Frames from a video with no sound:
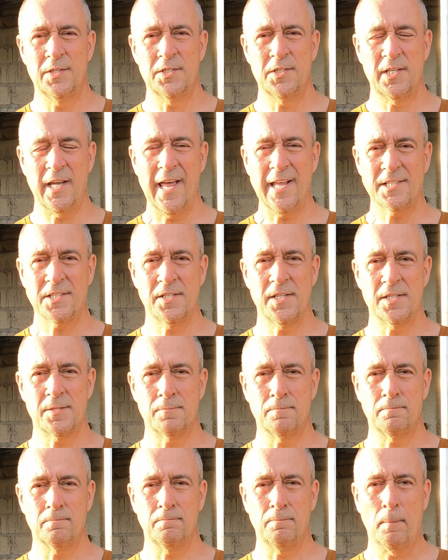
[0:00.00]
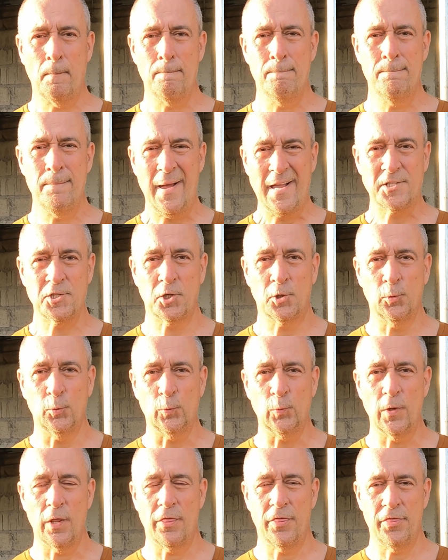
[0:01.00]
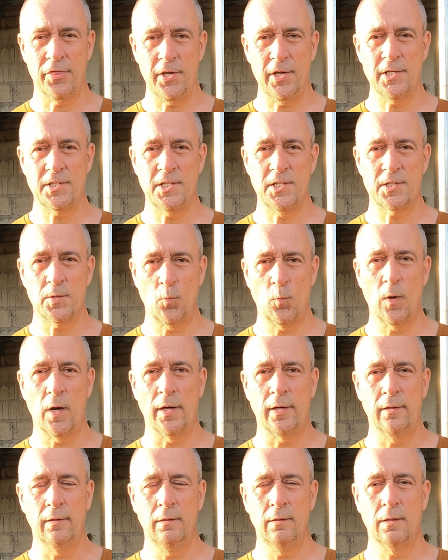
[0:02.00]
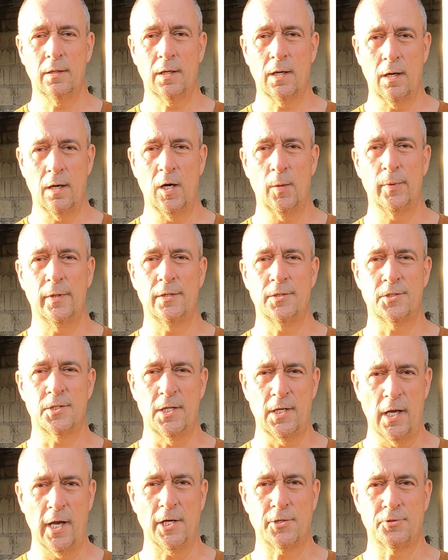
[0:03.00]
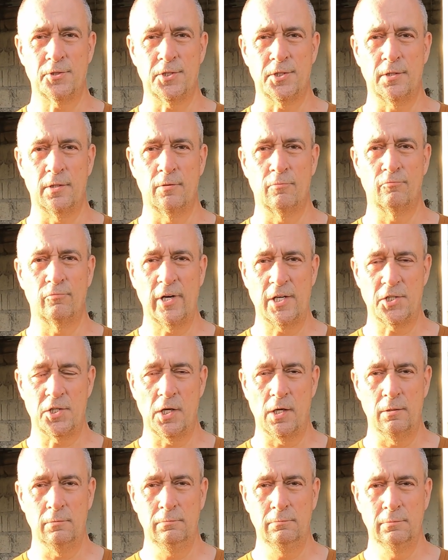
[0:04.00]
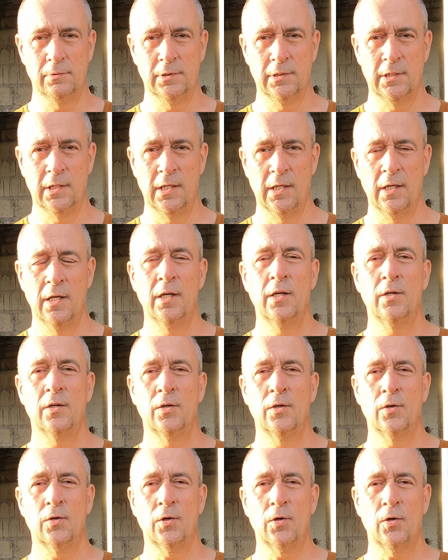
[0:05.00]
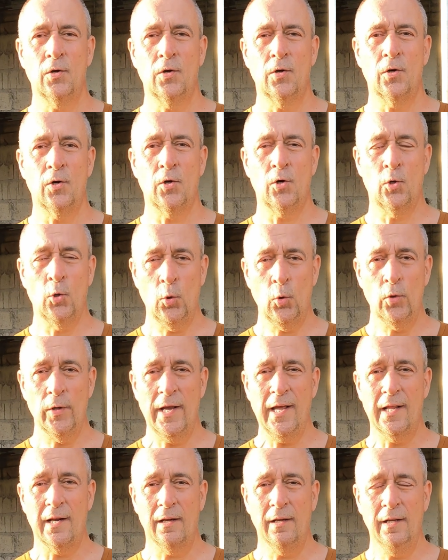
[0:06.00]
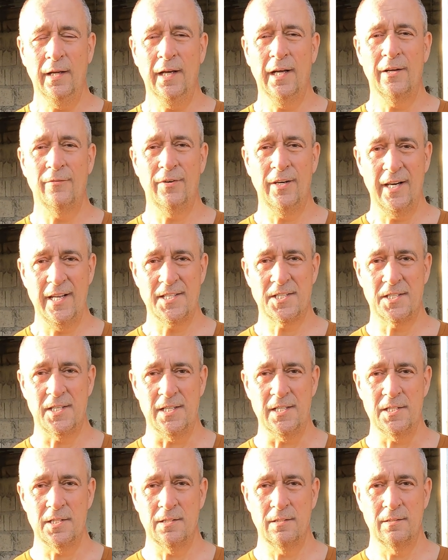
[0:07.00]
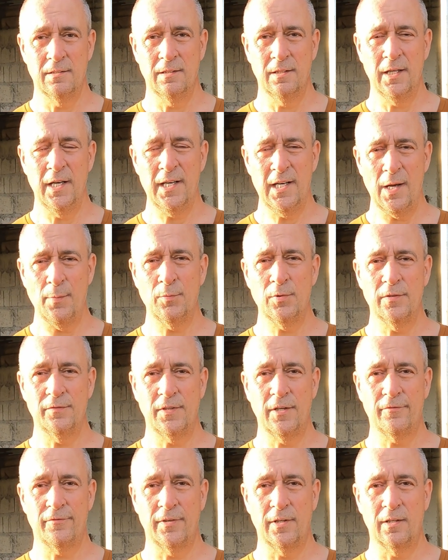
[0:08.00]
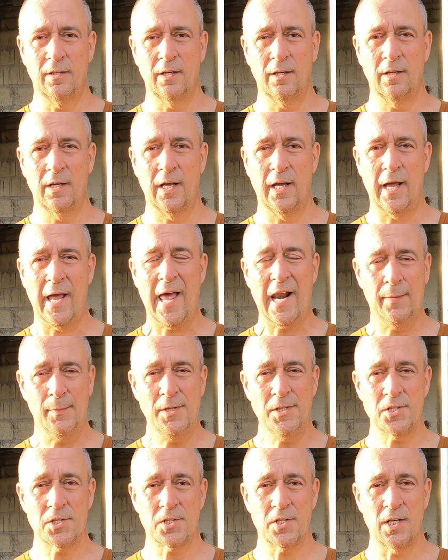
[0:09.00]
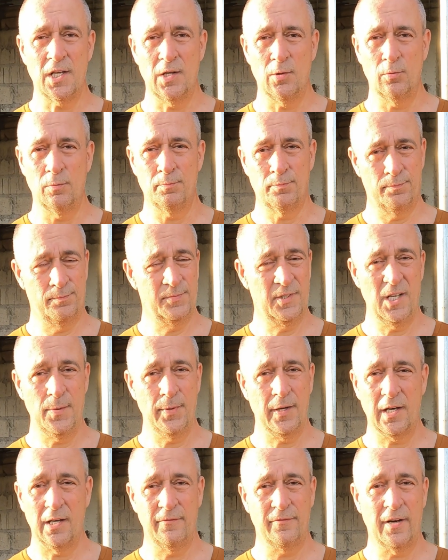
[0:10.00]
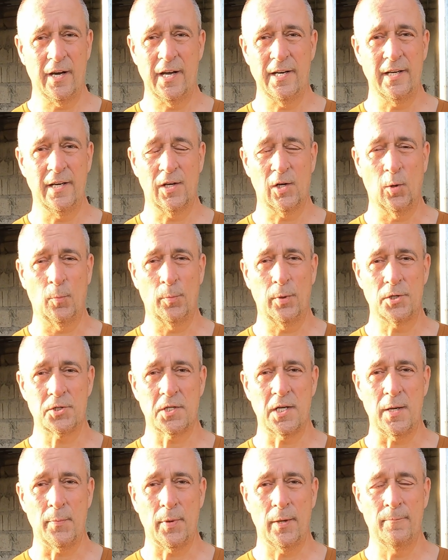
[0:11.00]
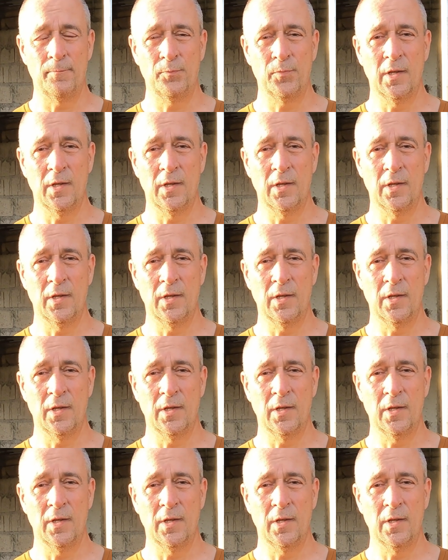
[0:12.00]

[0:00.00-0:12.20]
to get to this magical 30-to-1 carbon to nitrogen ratio, Cornell have listed a number of different elements that you typically find in a compost heap.